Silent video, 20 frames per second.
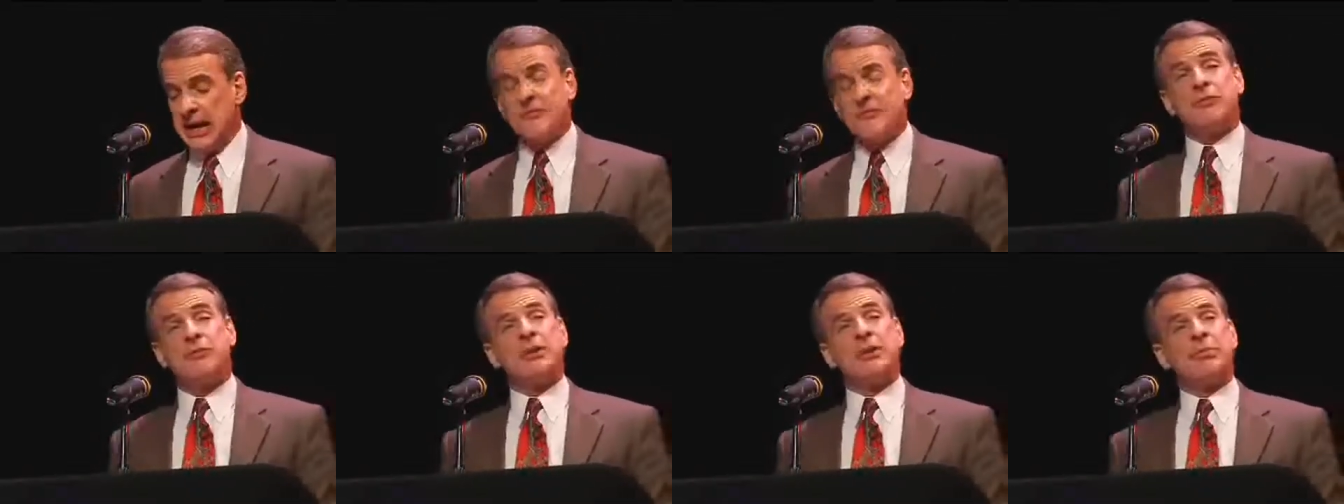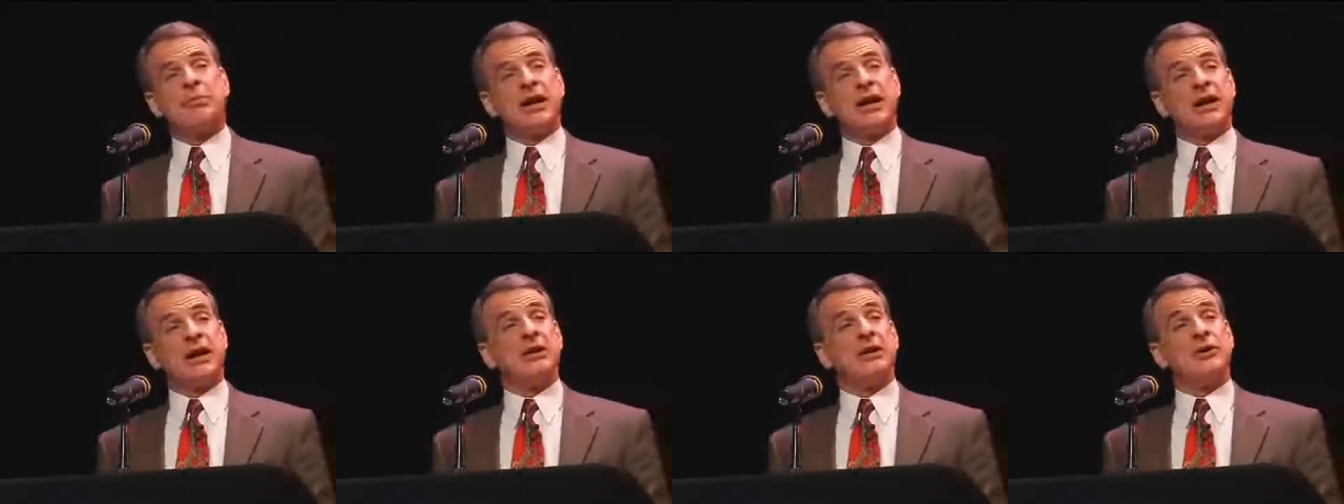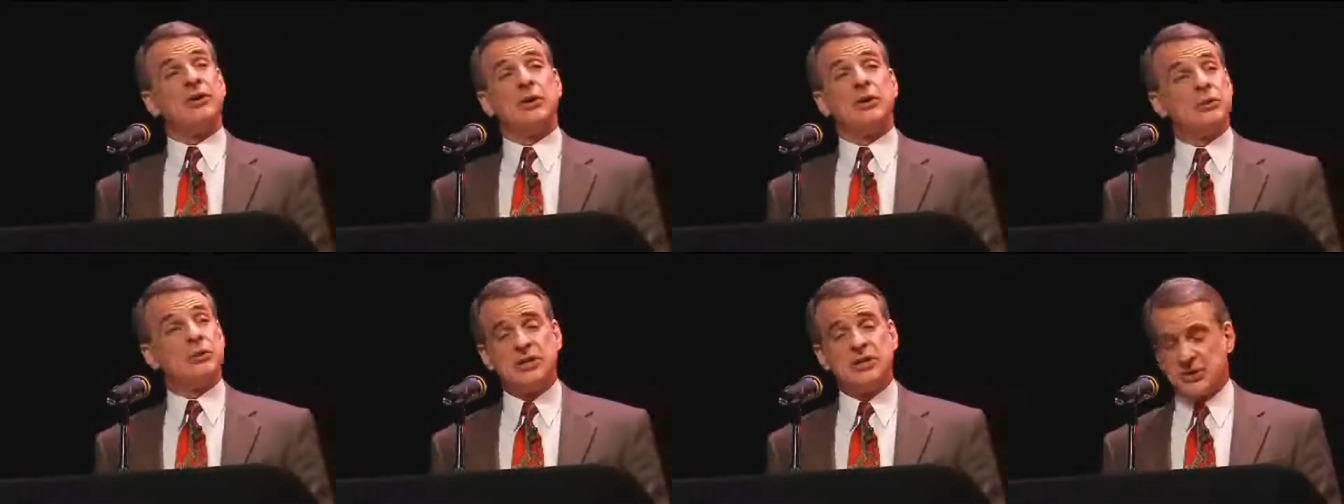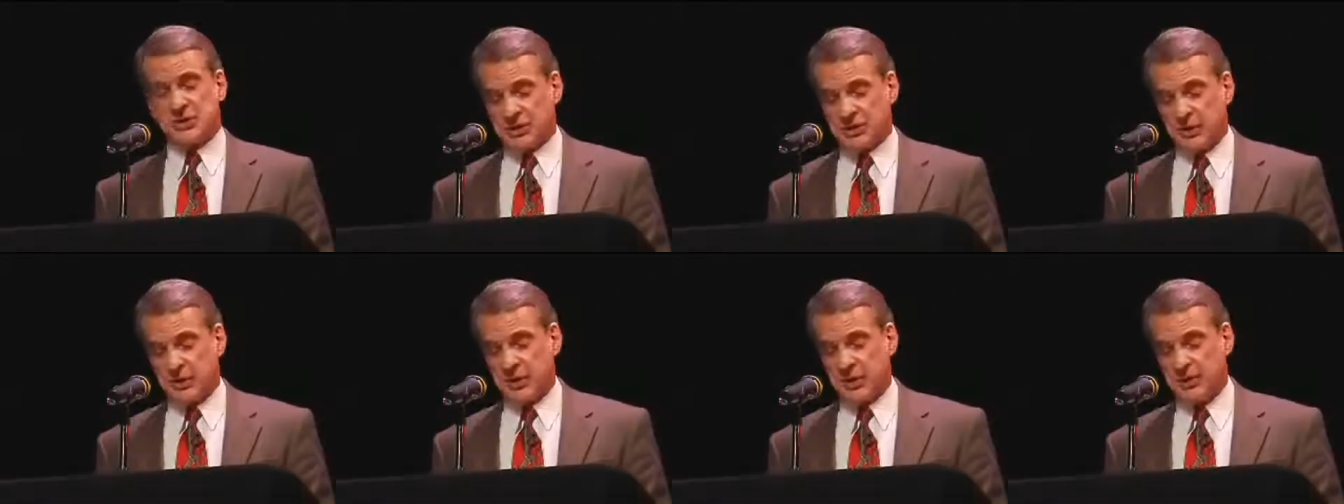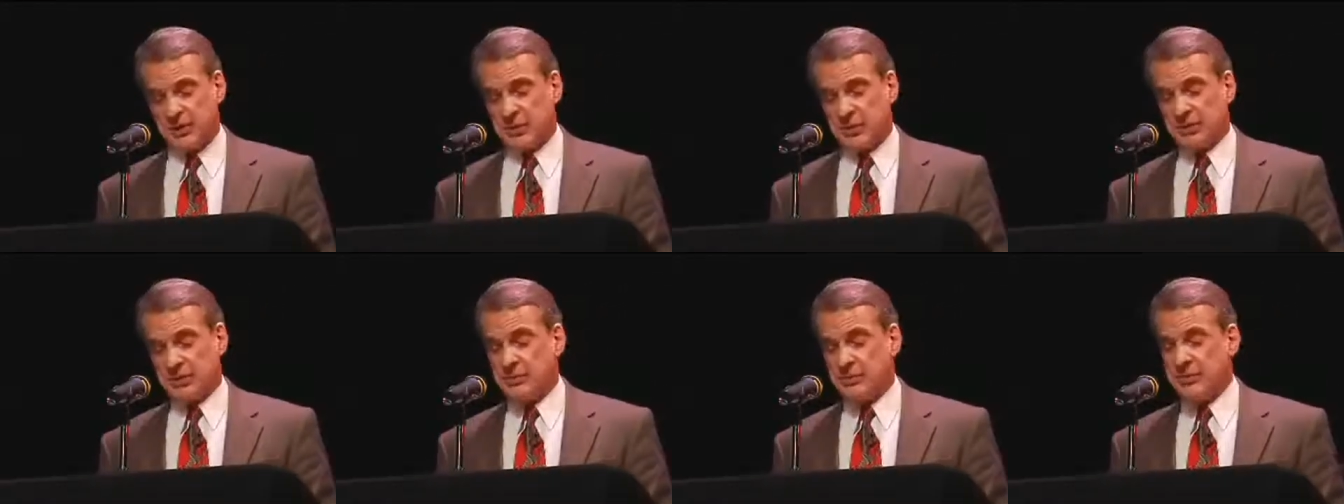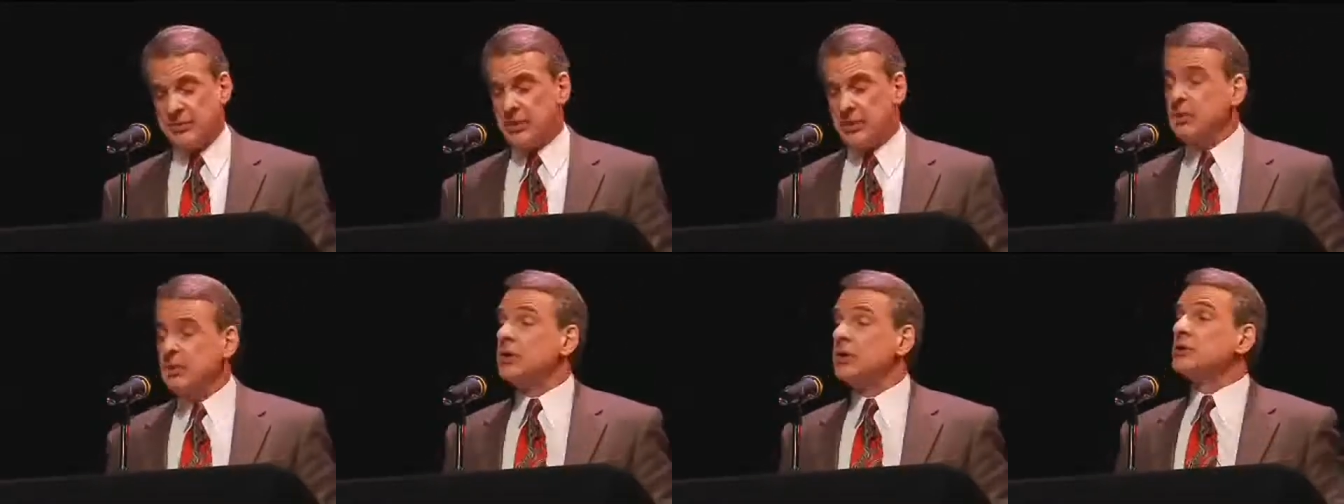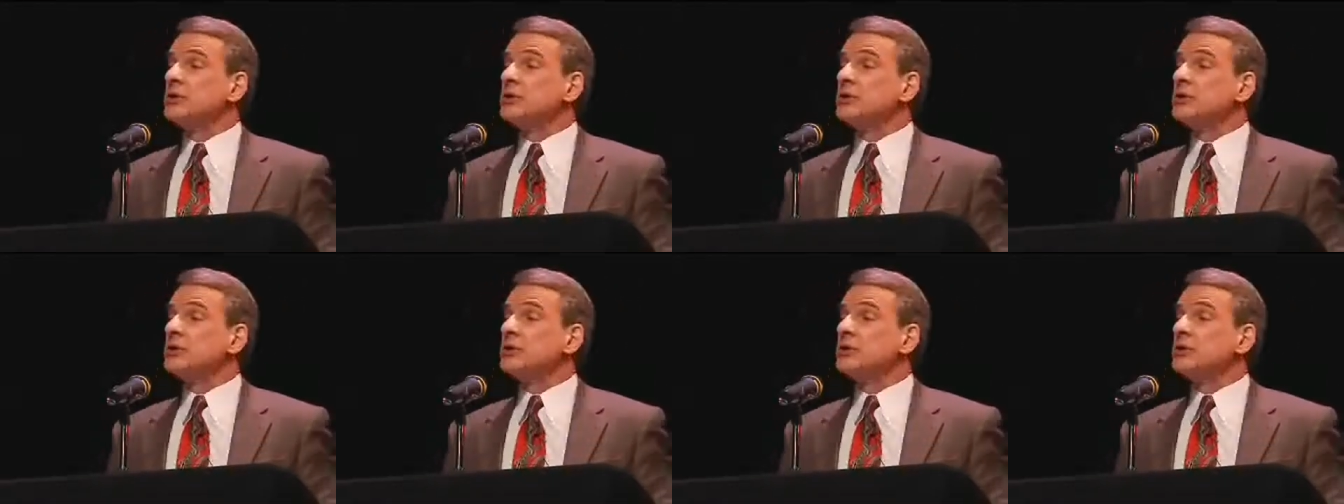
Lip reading: everybody who disagreed with them,